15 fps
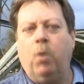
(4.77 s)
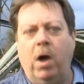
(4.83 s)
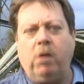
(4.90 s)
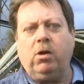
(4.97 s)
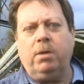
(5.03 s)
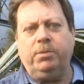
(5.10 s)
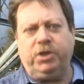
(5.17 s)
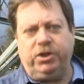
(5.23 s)

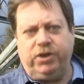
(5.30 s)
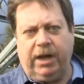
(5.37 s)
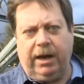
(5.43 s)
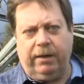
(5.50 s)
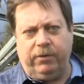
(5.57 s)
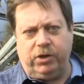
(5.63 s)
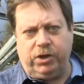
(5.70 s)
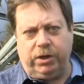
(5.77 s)
Welcome to
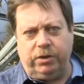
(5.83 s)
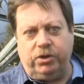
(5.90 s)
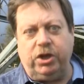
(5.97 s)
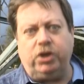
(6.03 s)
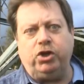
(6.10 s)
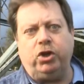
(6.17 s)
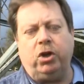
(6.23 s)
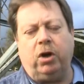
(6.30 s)
television,
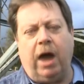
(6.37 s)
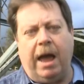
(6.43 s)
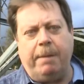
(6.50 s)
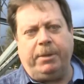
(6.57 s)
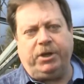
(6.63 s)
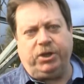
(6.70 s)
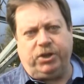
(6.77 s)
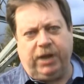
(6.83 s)
digital
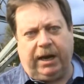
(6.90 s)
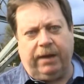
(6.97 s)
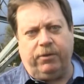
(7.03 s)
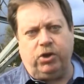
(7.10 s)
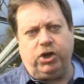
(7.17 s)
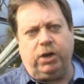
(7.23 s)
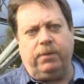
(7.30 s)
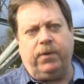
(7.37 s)
amateur
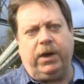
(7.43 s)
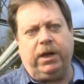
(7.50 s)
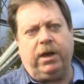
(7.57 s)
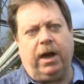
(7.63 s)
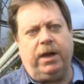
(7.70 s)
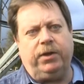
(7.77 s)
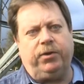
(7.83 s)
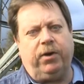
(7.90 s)
television,
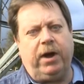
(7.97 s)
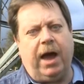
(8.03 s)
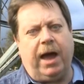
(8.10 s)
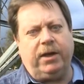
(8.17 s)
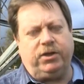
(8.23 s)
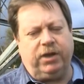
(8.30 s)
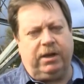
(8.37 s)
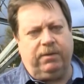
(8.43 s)

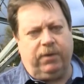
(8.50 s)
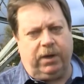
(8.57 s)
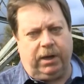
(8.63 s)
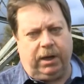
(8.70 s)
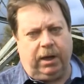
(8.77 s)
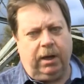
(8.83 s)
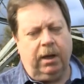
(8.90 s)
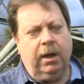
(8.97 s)

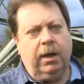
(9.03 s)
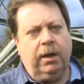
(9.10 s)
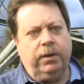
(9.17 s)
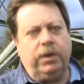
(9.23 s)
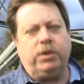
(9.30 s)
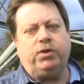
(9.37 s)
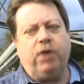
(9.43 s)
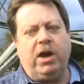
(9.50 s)
VK3RTV.
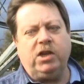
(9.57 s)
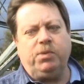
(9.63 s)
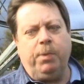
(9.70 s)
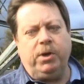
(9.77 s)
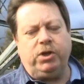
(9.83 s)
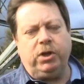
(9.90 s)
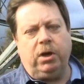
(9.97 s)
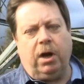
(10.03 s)
This
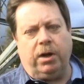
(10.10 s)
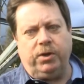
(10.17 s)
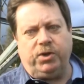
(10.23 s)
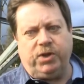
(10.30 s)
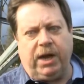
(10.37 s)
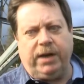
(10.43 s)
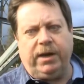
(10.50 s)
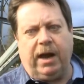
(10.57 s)
transmission on
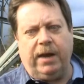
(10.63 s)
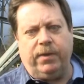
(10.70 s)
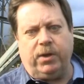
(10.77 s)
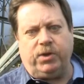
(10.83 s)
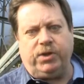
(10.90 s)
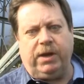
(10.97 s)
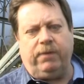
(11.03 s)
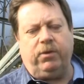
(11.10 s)
Sunday,
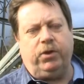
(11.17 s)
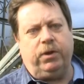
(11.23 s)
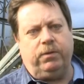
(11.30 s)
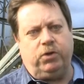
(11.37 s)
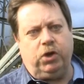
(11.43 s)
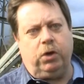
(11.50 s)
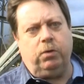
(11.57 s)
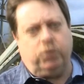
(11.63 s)
the 7th
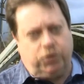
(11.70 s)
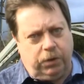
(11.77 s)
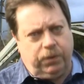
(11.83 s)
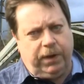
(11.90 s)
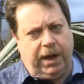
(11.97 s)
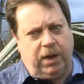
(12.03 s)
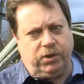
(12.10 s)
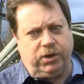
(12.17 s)
of June
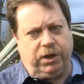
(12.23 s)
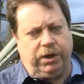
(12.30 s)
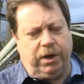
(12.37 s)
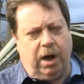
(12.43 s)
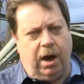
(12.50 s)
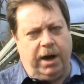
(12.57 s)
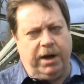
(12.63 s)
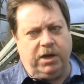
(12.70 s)

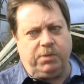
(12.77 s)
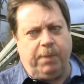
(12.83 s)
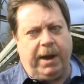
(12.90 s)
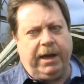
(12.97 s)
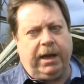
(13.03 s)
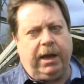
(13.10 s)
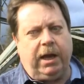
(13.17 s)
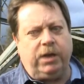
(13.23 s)
2009, is
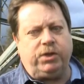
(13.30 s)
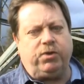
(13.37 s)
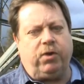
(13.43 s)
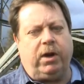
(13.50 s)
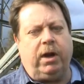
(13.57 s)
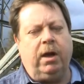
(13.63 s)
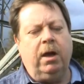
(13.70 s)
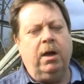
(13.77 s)
making
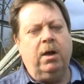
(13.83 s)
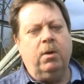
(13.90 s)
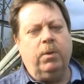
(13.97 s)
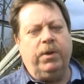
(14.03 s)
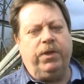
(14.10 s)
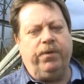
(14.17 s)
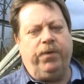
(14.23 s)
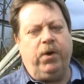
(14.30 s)
history
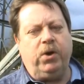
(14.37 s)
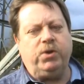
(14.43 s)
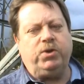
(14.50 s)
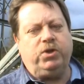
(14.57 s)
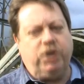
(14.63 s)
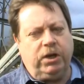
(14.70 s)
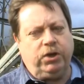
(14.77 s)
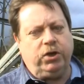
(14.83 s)
with the
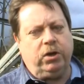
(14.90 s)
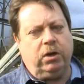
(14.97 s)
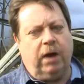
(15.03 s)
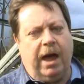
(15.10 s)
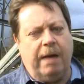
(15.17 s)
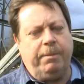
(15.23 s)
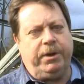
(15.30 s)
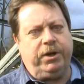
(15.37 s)
first
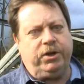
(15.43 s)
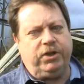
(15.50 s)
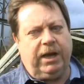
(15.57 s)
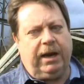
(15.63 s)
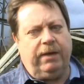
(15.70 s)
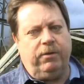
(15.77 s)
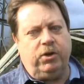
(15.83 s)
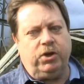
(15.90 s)
digital amateur
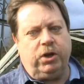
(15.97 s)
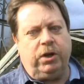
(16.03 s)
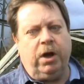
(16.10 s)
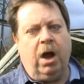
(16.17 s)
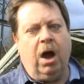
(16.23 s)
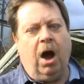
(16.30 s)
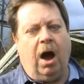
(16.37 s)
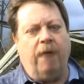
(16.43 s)

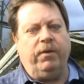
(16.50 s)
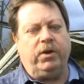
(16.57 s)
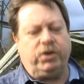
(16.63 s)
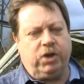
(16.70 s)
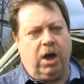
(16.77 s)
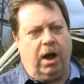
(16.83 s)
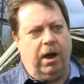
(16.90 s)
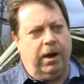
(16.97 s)
television of
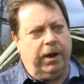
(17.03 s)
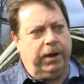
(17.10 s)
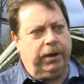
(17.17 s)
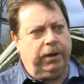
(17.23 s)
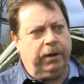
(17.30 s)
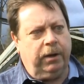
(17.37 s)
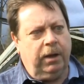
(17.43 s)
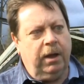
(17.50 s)
its
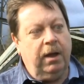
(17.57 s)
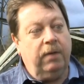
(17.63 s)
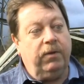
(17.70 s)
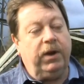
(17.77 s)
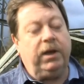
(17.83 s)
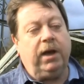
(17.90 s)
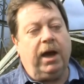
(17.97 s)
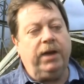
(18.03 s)
kind.
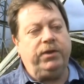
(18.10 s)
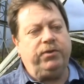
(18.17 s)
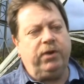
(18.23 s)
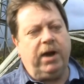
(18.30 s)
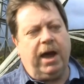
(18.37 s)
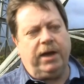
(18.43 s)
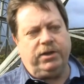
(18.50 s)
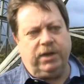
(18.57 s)

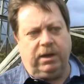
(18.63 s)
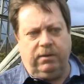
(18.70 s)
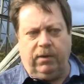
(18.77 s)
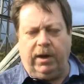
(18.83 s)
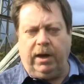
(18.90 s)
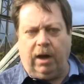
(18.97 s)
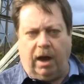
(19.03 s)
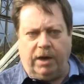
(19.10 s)

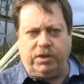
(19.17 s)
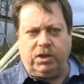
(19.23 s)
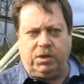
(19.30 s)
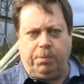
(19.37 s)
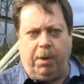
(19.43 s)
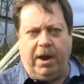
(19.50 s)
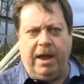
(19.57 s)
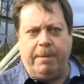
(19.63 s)
VK3RTV,
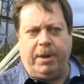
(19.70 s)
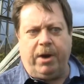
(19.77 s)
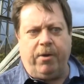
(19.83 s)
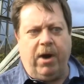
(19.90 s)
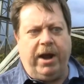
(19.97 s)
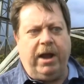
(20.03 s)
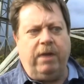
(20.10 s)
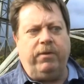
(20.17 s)
licensed by Amateur
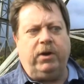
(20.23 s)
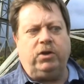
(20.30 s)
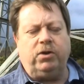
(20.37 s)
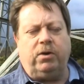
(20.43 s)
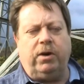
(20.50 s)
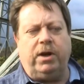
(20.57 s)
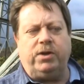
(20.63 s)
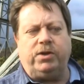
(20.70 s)
Radio
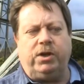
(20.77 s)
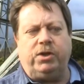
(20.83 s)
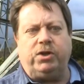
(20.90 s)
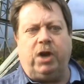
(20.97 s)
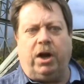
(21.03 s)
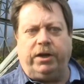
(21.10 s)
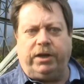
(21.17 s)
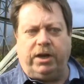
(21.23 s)
Victoria
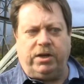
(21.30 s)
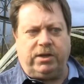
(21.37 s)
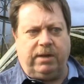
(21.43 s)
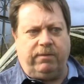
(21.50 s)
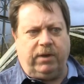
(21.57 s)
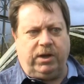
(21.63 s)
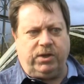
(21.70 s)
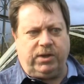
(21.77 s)
since
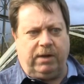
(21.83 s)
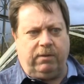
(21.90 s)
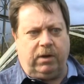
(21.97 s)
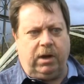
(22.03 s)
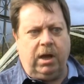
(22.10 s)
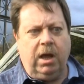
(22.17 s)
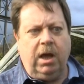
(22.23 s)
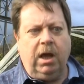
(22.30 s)

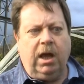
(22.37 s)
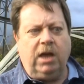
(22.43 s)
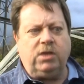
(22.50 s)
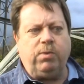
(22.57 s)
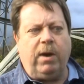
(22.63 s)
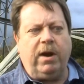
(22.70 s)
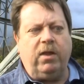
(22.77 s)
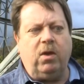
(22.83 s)
1977,
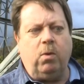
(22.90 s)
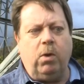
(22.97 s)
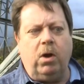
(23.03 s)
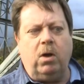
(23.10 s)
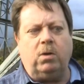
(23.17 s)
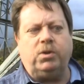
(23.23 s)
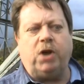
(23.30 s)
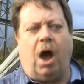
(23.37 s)
is one of the
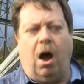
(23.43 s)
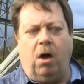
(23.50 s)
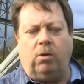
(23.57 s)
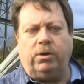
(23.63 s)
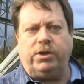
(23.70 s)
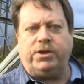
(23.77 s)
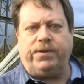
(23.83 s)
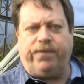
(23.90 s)
world's
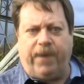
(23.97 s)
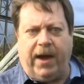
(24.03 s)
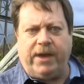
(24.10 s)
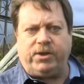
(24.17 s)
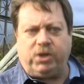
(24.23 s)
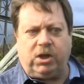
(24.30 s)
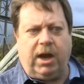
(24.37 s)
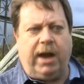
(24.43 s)
oldest
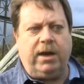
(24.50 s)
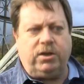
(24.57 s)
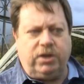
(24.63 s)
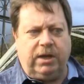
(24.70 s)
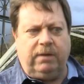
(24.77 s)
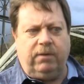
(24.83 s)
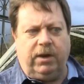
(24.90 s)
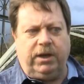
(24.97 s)
fast scan
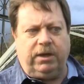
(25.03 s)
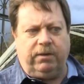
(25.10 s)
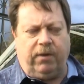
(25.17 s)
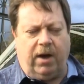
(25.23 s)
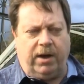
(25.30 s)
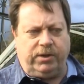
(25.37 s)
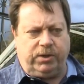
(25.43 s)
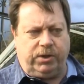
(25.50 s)
TV
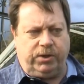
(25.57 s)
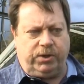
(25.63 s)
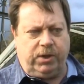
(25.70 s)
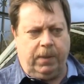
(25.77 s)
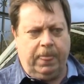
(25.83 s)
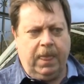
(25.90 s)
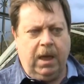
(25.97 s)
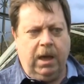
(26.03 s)
devices.
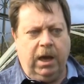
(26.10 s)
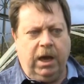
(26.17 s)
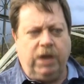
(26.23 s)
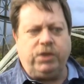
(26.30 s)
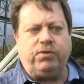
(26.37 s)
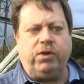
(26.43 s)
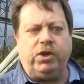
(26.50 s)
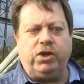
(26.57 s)

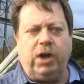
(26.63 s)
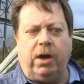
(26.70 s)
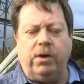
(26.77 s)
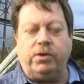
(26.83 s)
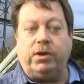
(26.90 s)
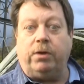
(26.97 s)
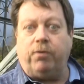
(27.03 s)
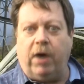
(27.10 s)
History
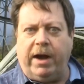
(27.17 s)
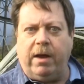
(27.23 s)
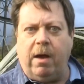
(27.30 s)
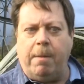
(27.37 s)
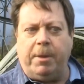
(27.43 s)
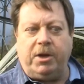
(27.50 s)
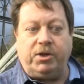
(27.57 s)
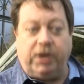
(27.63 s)
shows that radio
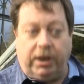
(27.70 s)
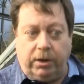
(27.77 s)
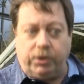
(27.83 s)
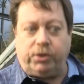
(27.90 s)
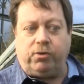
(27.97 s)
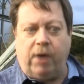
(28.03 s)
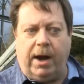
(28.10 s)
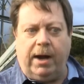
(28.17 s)
amateurs in
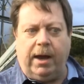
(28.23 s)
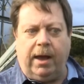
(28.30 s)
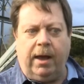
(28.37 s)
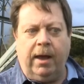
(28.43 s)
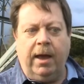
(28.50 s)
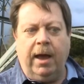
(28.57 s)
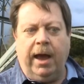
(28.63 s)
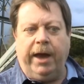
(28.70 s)

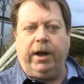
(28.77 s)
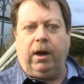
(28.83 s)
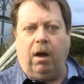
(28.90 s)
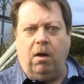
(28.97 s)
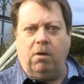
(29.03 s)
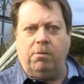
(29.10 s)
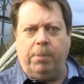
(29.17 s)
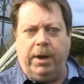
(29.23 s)
Australia had
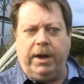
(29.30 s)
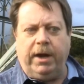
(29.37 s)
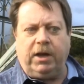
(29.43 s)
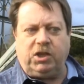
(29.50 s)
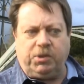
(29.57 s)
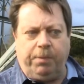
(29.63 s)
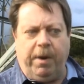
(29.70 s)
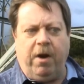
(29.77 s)
long been
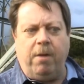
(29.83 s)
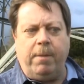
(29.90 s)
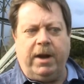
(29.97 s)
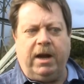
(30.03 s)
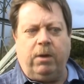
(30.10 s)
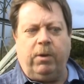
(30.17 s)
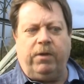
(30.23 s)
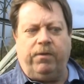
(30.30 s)

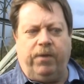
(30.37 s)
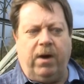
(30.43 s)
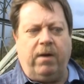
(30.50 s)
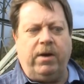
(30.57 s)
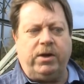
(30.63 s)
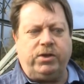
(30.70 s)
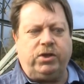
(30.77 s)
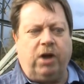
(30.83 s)
experimenting with
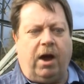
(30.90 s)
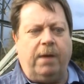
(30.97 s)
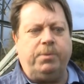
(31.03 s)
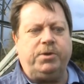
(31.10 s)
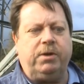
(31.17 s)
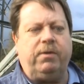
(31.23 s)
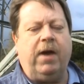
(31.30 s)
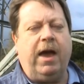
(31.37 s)
various
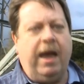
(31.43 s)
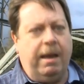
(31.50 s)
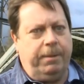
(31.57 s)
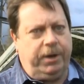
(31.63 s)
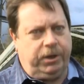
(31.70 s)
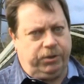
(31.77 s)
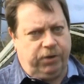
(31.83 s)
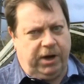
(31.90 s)
types of
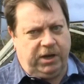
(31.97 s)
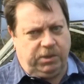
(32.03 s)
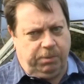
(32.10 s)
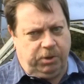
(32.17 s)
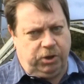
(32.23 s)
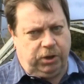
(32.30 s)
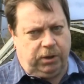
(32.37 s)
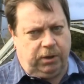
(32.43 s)
amateur
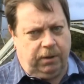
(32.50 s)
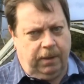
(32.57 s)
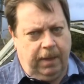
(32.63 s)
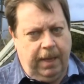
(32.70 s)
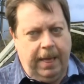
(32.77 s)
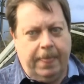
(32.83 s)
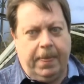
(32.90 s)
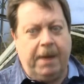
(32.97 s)
transmission.
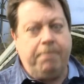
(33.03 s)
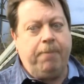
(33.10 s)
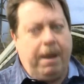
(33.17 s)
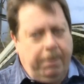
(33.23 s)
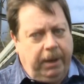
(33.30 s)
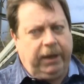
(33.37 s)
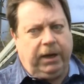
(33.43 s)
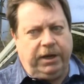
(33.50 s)
They
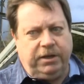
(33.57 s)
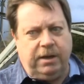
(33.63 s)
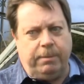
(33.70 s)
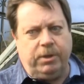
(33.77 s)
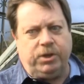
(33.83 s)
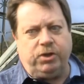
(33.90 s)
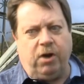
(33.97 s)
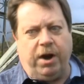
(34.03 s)
publicly
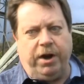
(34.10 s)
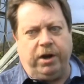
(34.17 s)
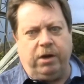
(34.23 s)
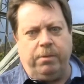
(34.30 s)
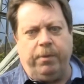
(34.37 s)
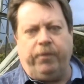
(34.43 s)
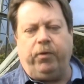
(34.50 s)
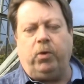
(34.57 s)
demonstrated
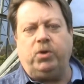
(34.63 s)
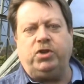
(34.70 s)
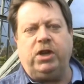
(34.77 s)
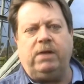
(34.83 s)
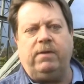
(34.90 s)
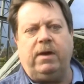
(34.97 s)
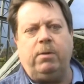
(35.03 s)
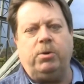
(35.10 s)
it before
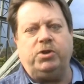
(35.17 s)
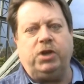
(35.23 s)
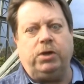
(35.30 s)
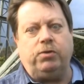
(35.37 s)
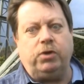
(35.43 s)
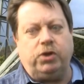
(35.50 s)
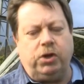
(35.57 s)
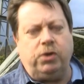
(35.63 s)
TV was
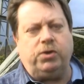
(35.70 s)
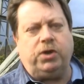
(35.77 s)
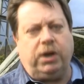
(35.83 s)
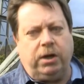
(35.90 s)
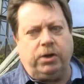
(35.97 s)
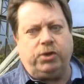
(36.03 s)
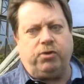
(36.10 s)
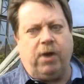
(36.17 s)
introduced
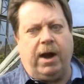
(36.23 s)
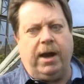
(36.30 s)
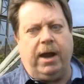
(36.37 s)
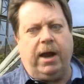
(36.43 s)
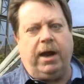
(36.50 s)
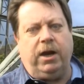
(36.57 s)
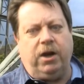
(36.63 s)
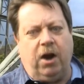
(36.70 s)
in
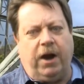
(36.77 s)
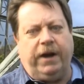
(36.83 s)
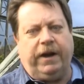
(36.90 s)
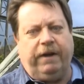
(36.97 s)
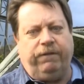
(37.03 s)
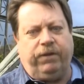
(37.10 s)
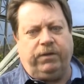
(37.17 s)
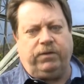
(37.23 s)
Australia in
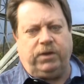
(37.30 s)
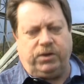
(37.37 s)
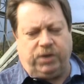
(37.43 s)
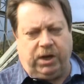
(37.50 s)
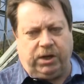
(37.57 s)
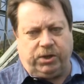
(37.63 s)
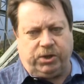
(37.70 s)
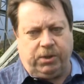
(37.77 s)

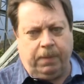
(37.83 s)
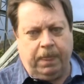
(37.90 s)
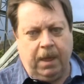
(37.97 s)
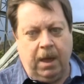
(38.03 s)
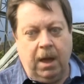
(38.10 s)
1956.